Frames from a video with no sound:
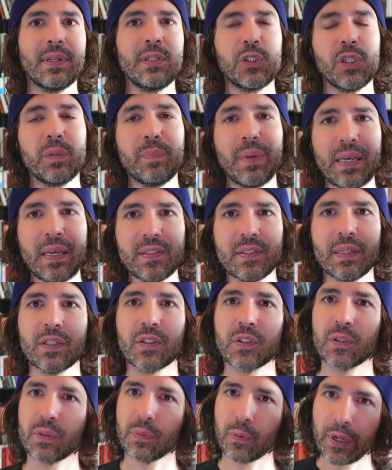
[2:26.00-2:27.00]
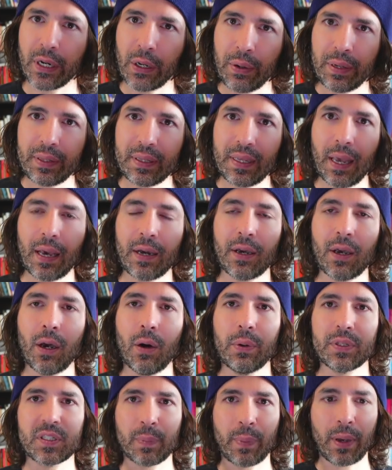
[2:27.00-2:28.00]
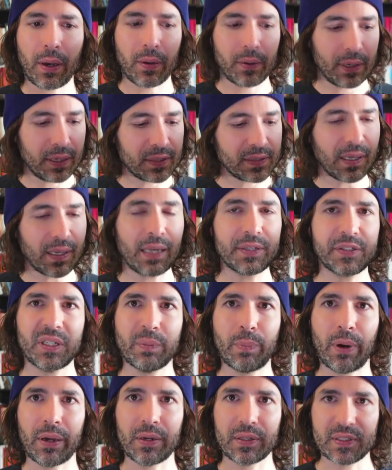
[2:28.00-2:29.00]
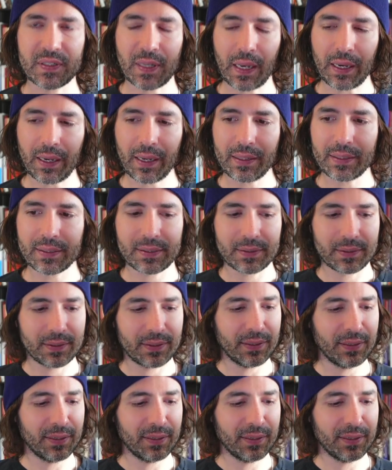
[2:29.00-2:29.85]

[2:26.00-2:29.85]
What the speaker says: This should make sense. We're hearing the echo. It's lasting about a second.